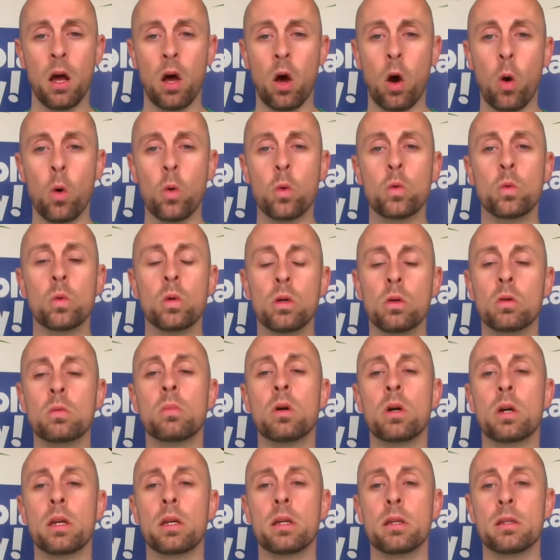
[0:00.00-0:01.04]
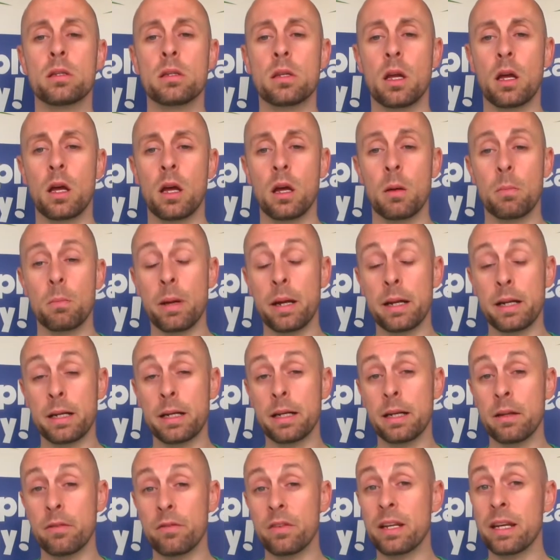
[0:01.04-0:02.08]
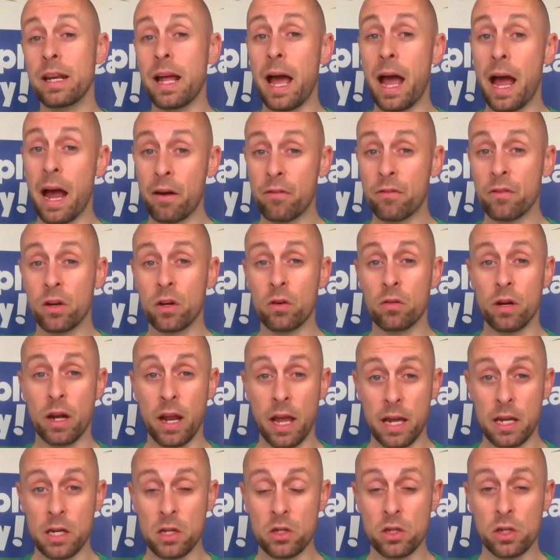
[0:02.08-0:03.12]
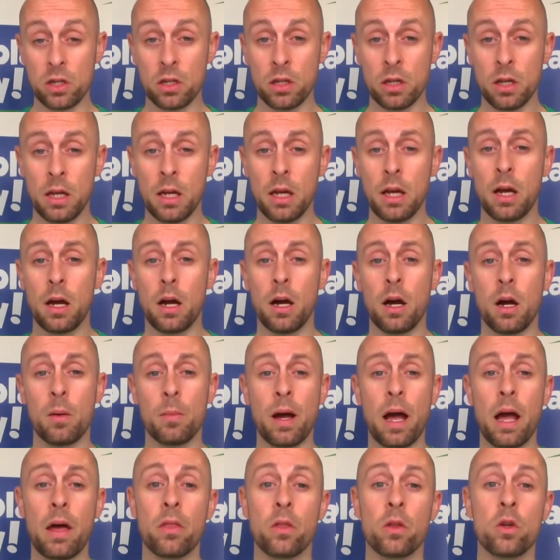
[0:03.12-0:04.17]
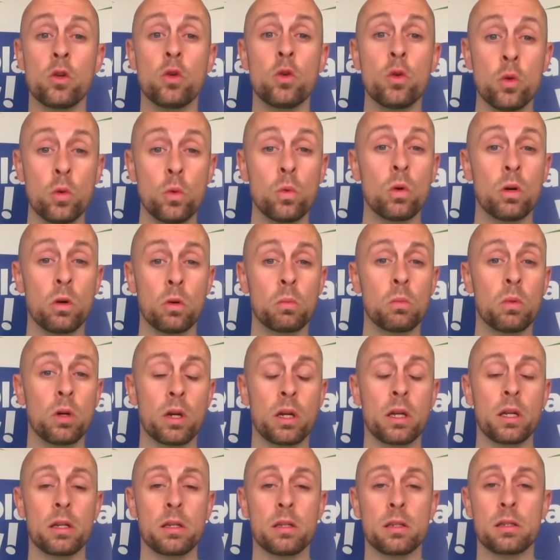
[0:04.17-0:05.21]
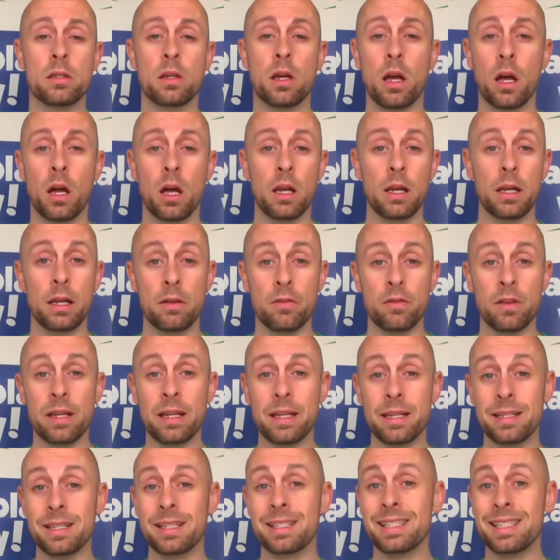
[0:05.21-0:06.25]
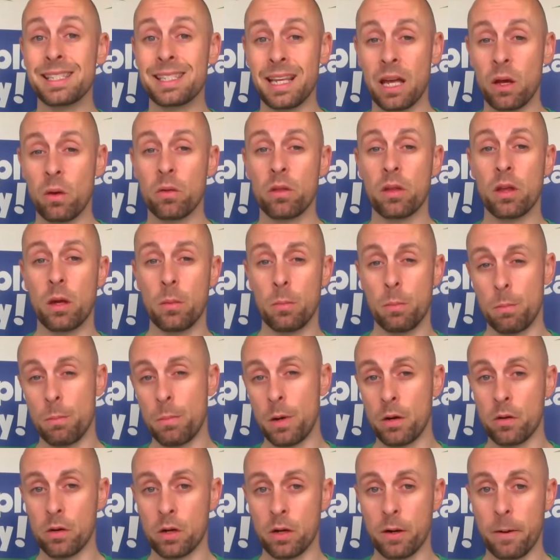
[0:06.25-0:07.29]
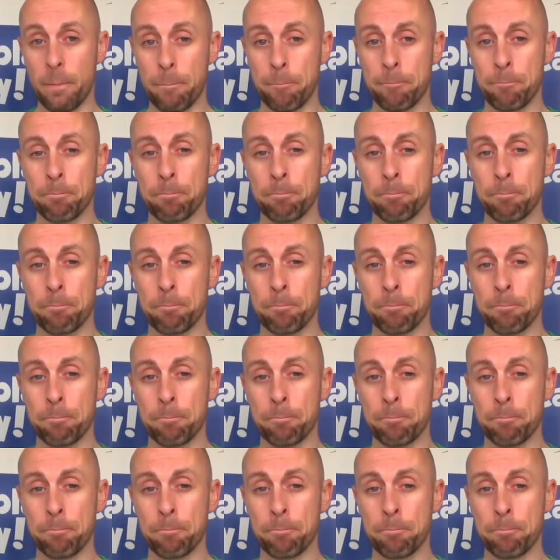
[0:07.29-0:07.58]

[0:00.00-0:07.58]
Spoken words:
Old world monkeys mainly live in Africa and Asia, and the new world monkeys live in South America.